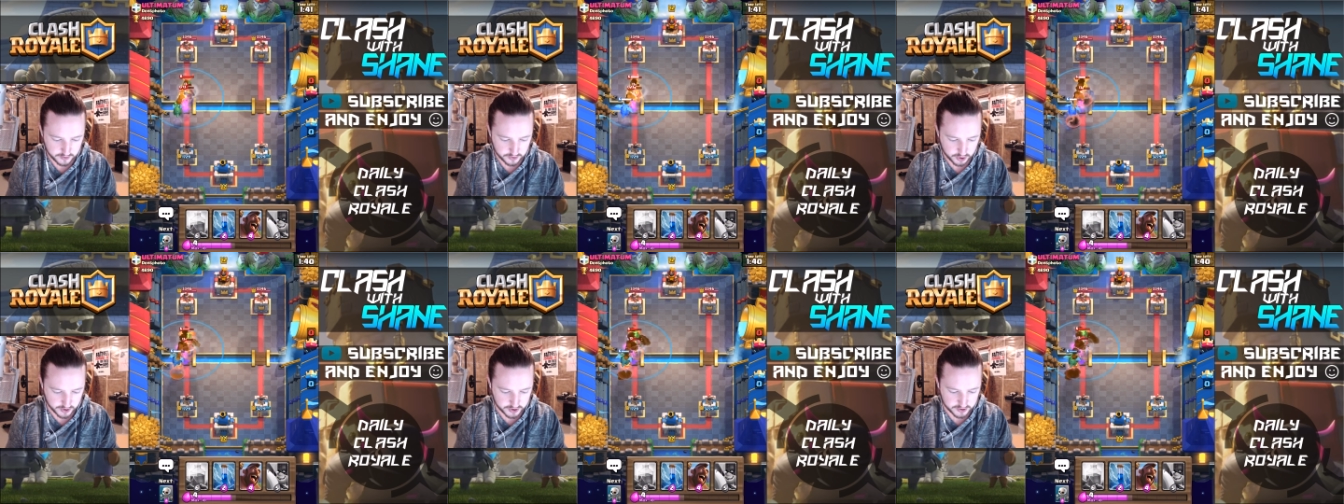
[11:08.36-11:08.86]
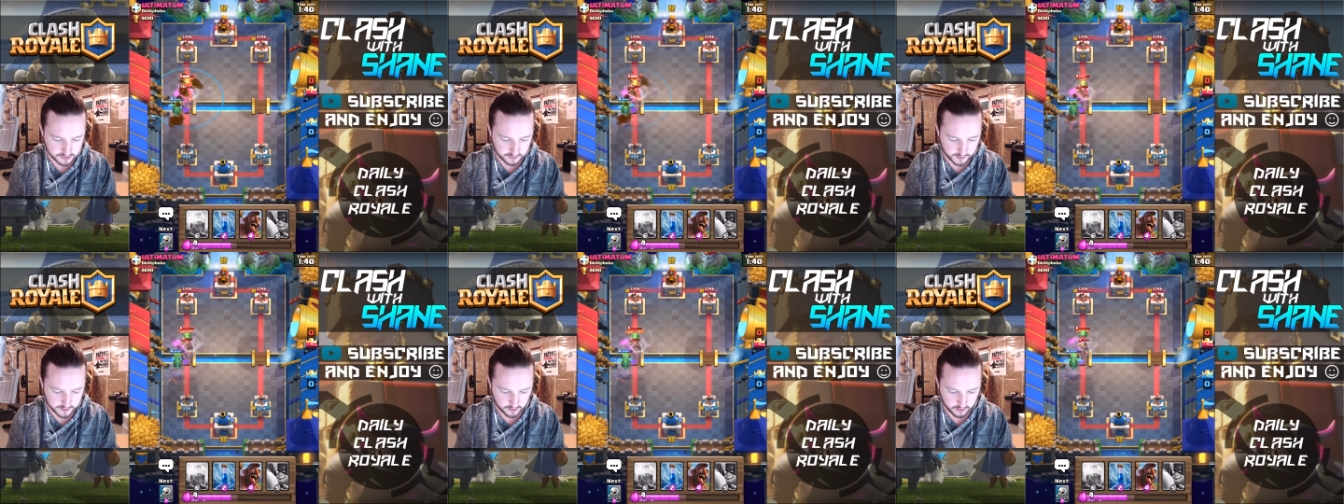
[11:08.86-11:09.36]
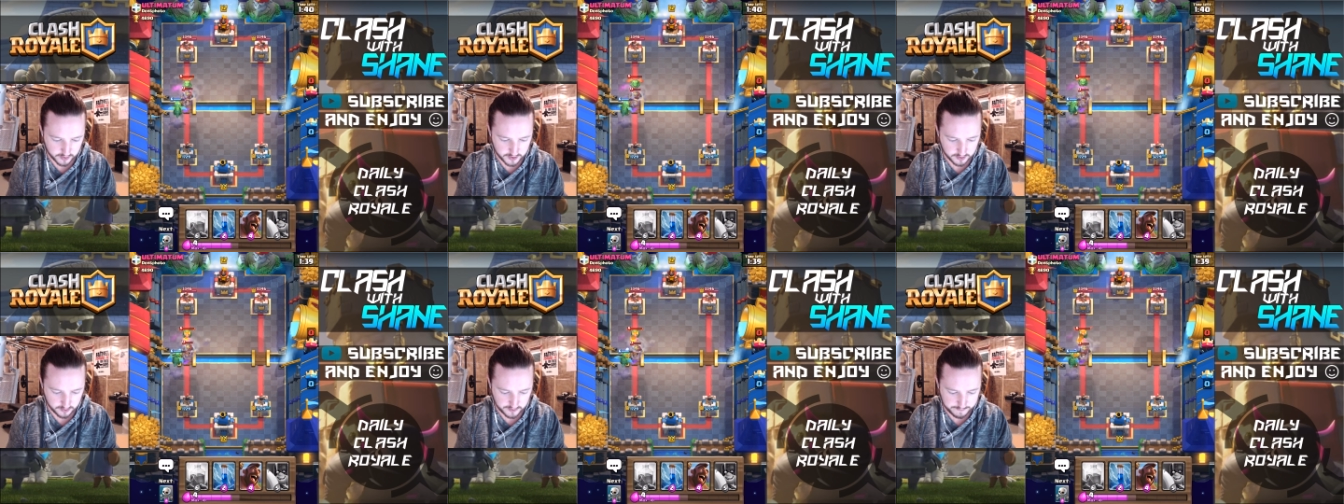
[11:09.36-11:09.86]
Yes, there we go.
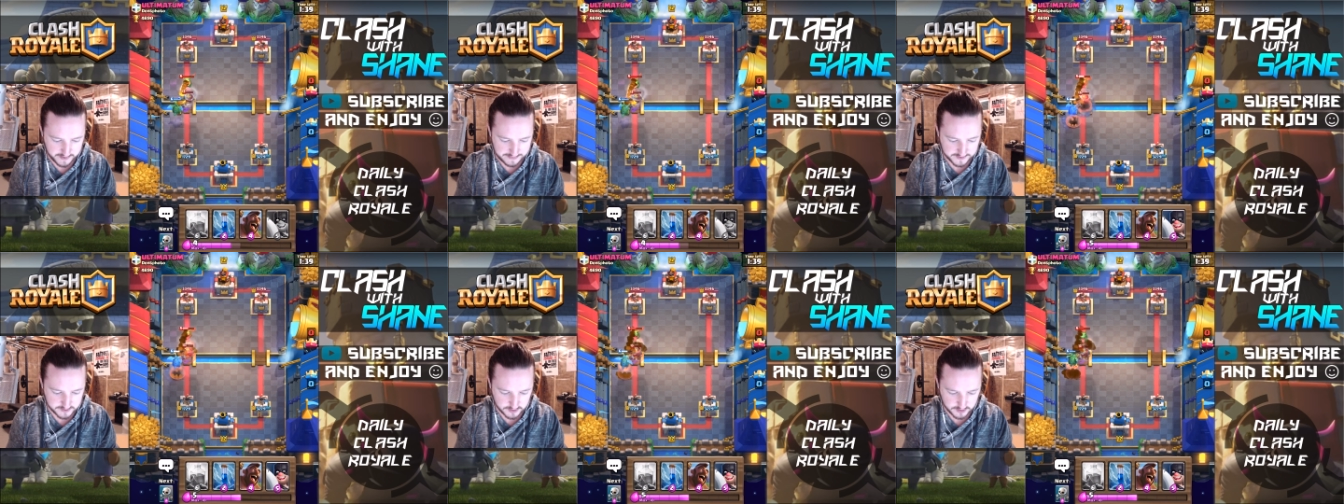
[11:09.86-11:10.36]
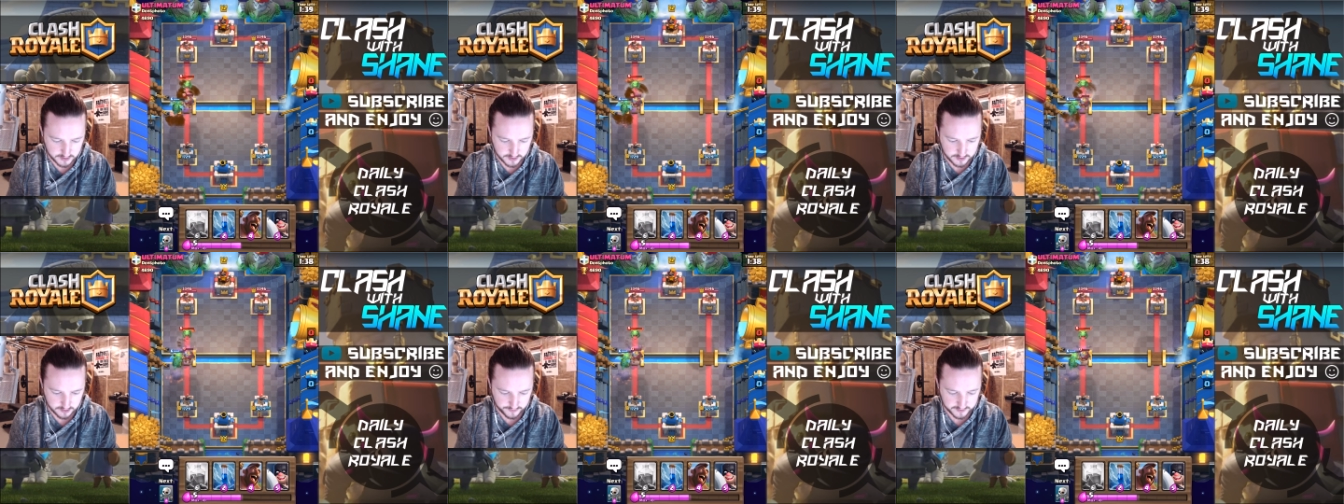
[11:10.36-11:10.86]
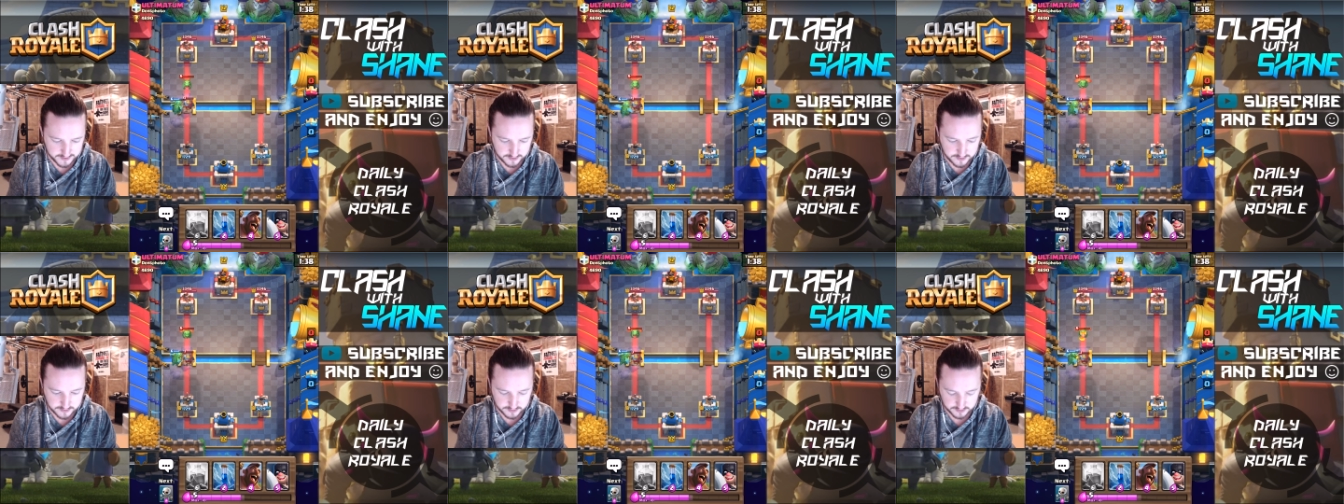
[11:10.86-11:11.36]
Kill the Baby D, kill the
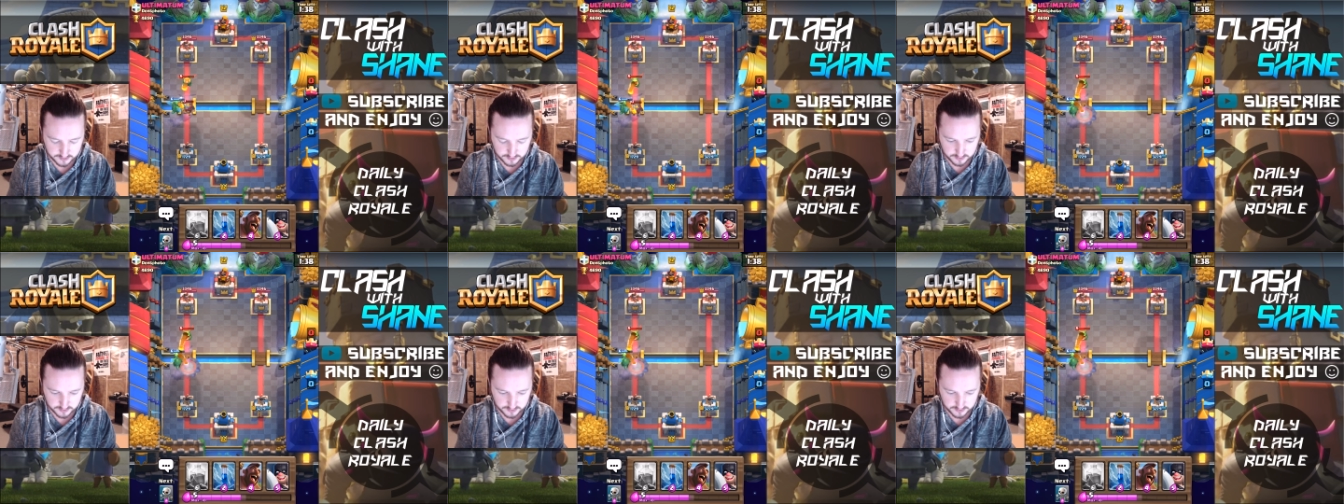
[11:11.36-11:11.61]
Knight.